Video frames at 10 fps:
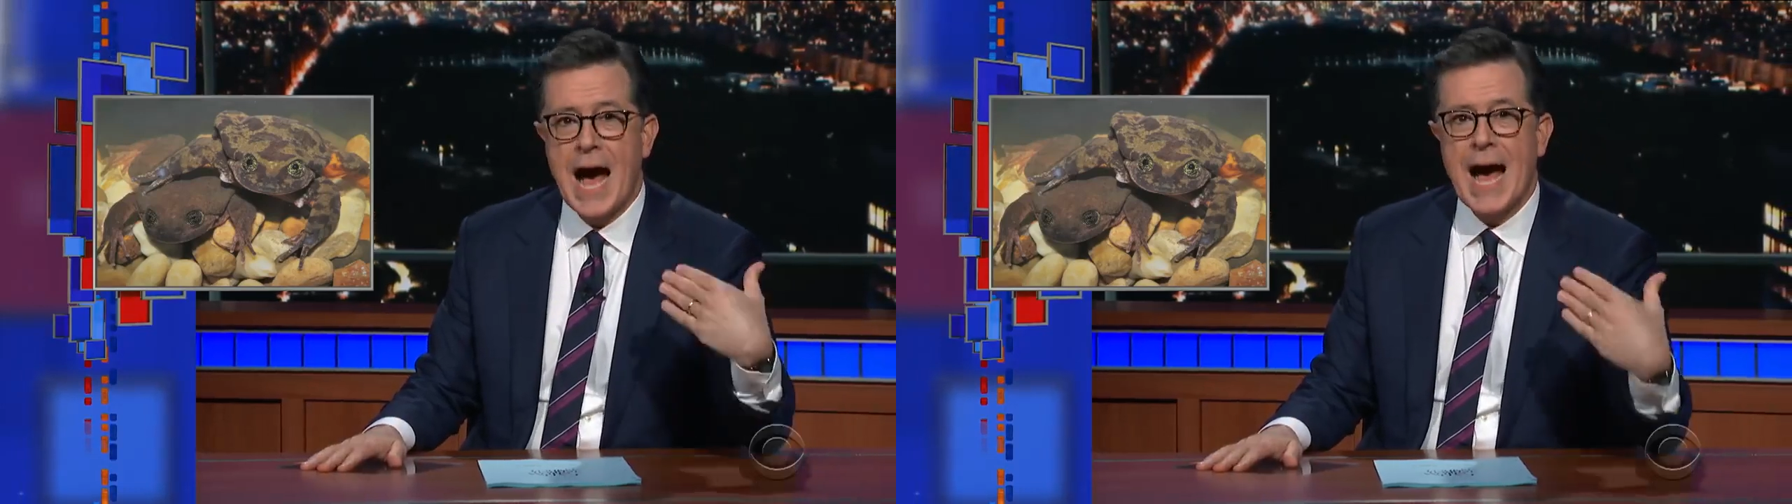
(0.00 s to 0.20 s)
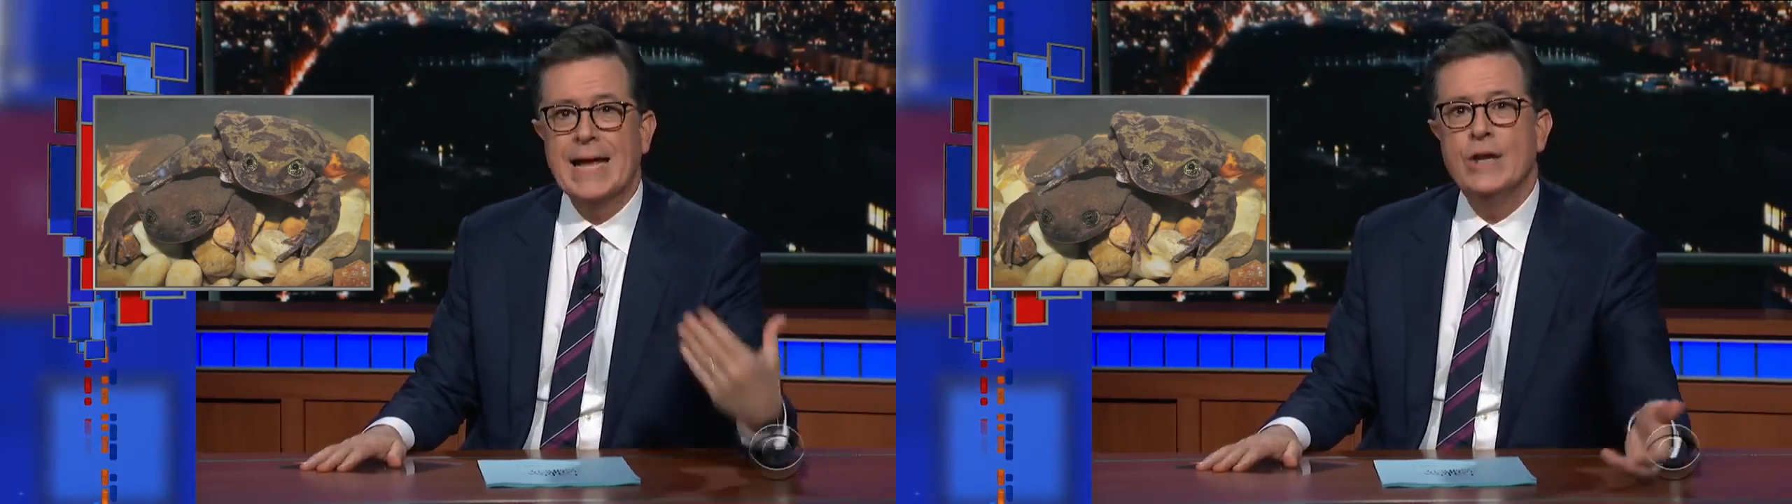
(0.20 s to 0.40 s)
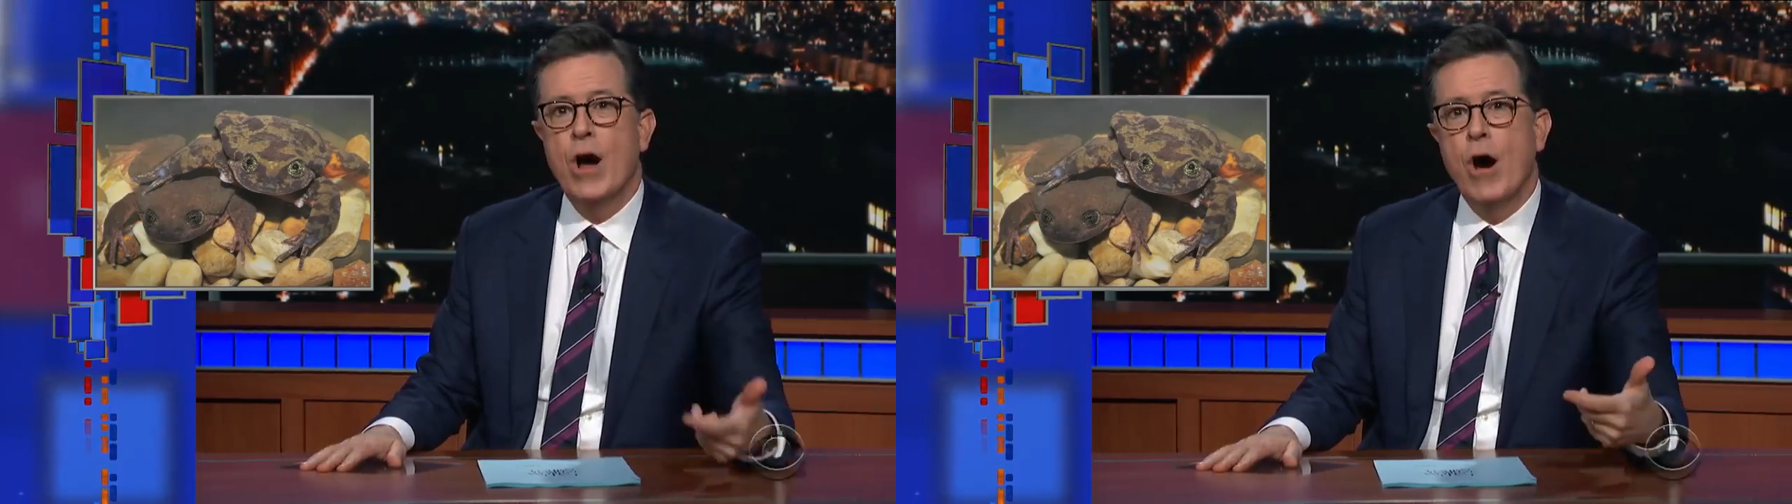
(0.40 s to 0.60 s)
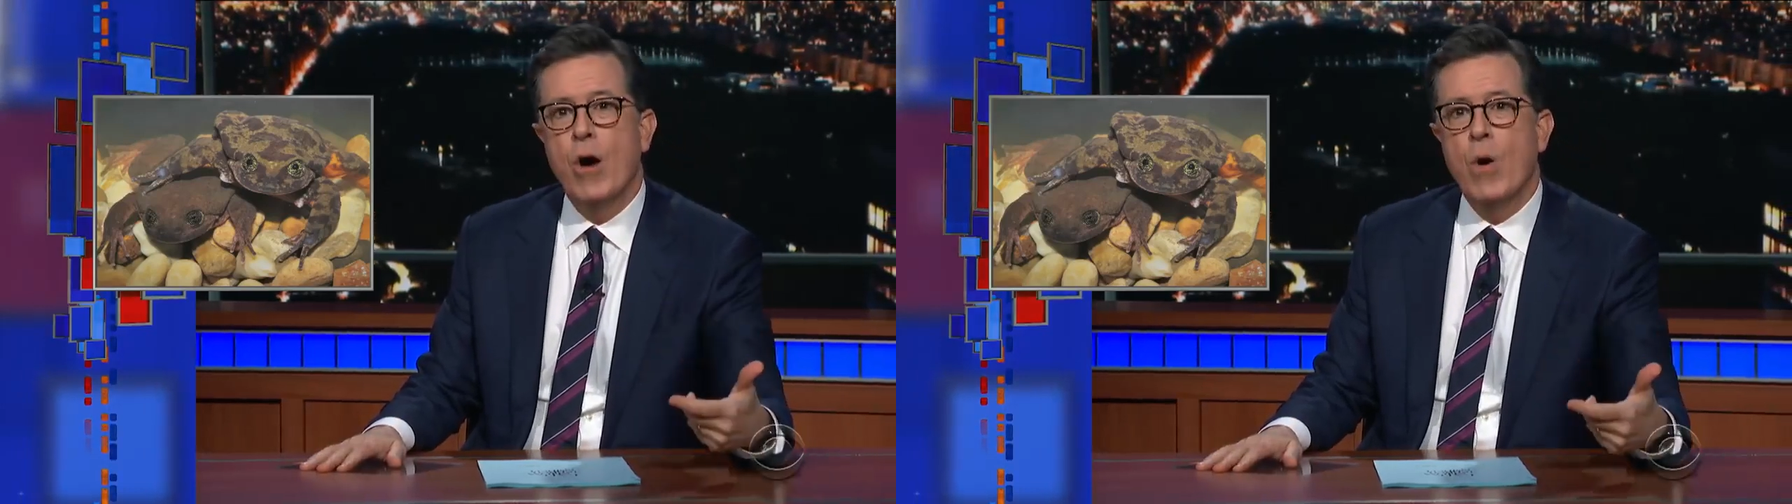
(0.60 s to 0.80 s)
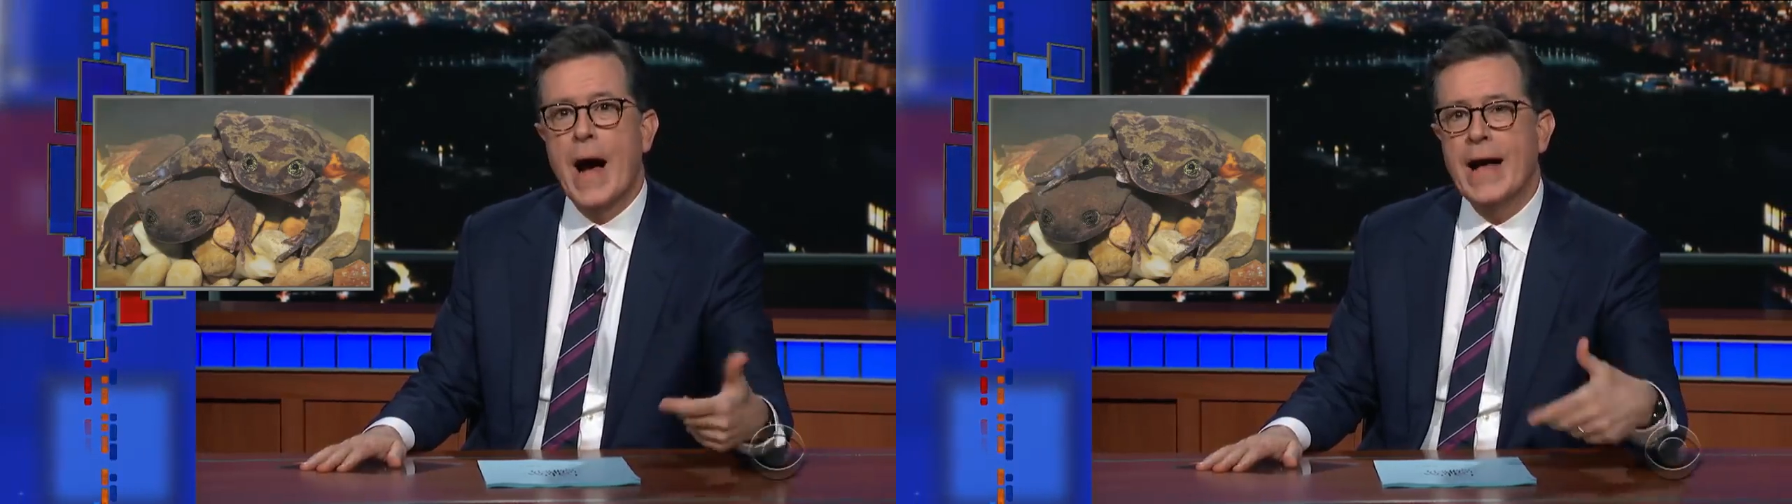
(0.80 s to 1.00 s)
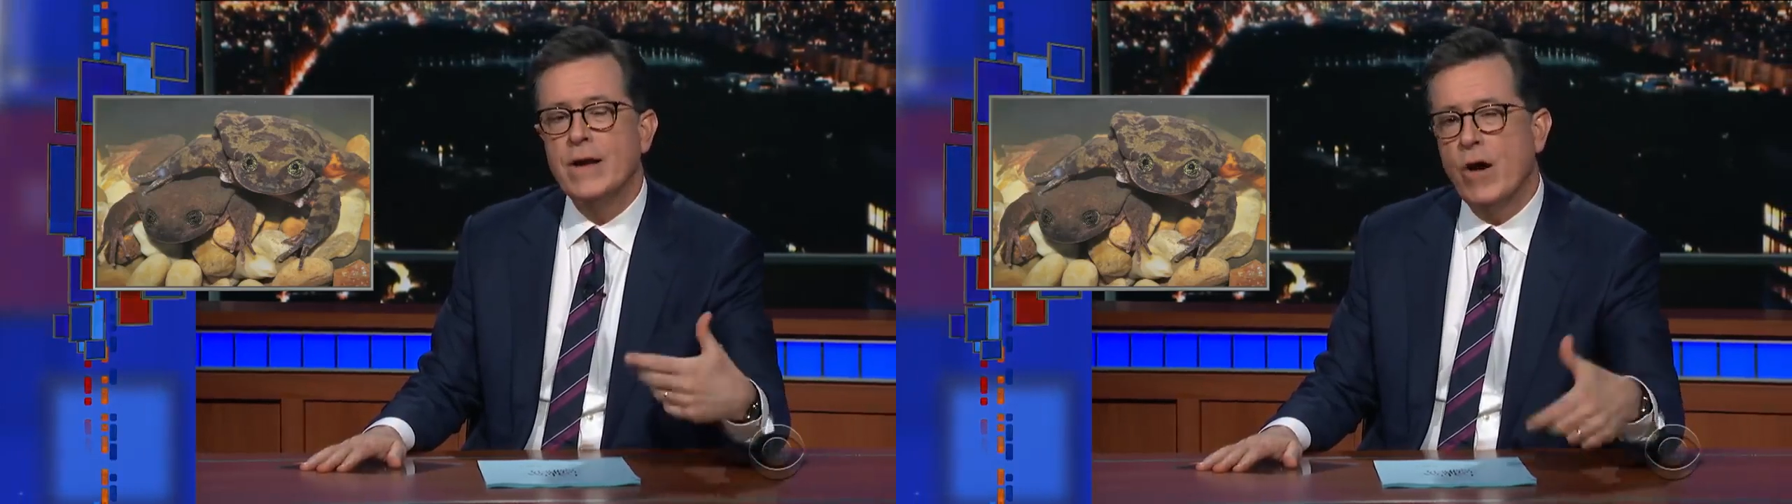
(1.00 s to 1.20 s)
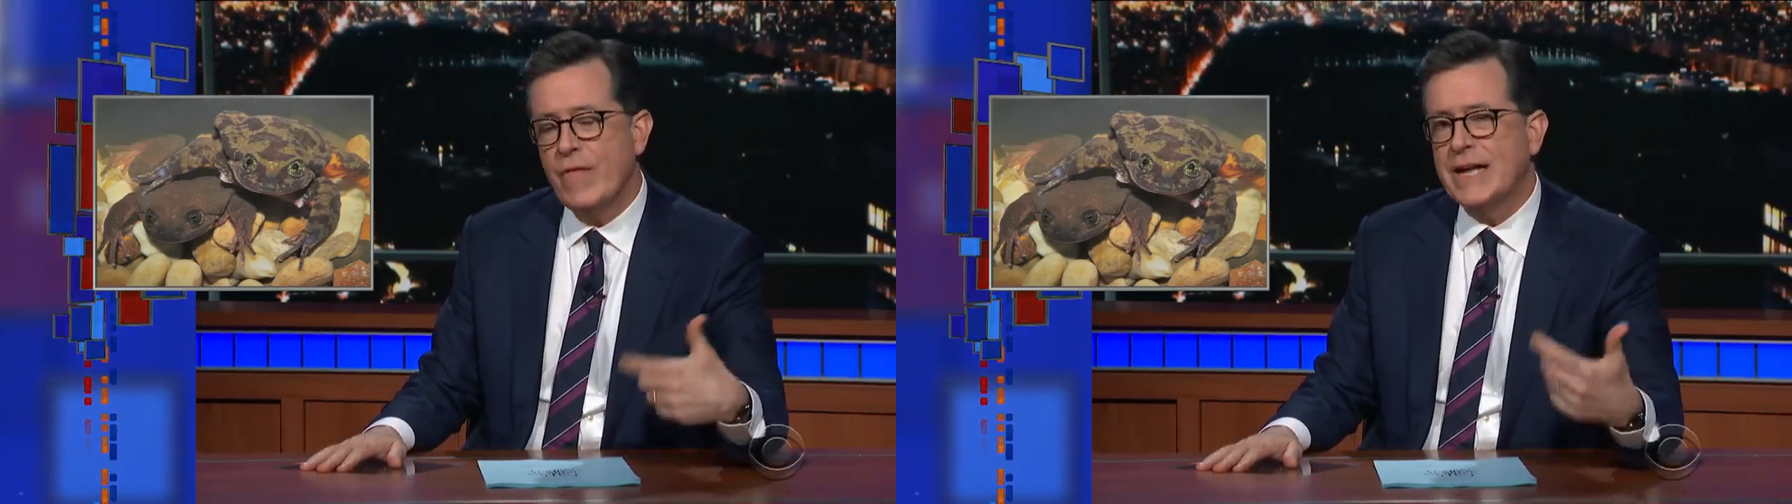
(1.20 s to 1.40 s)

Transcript: I know